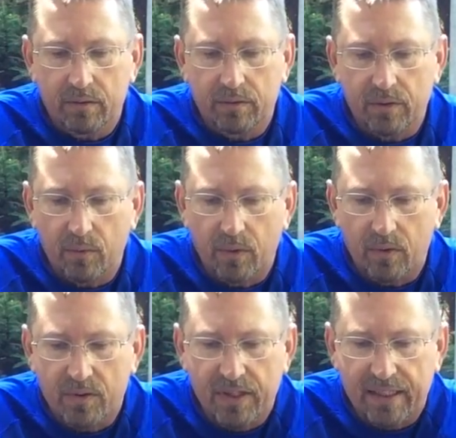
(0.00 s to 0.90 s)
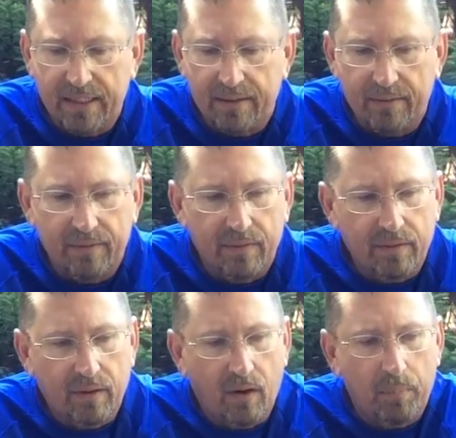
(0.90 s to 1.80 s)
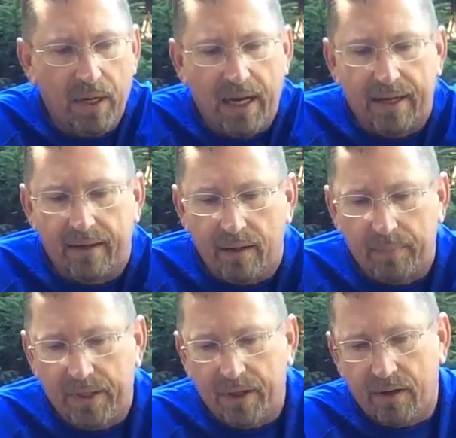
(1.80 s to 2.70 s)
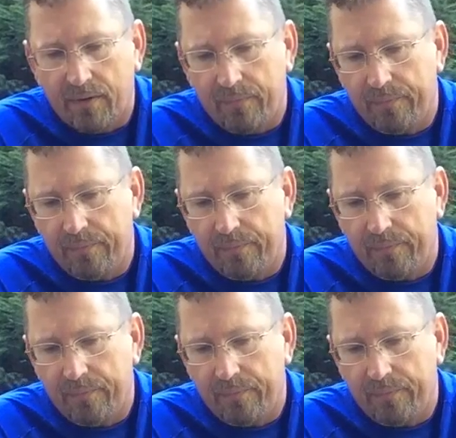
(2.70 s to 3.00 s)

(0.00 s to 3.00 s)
So we're going to set our pot up here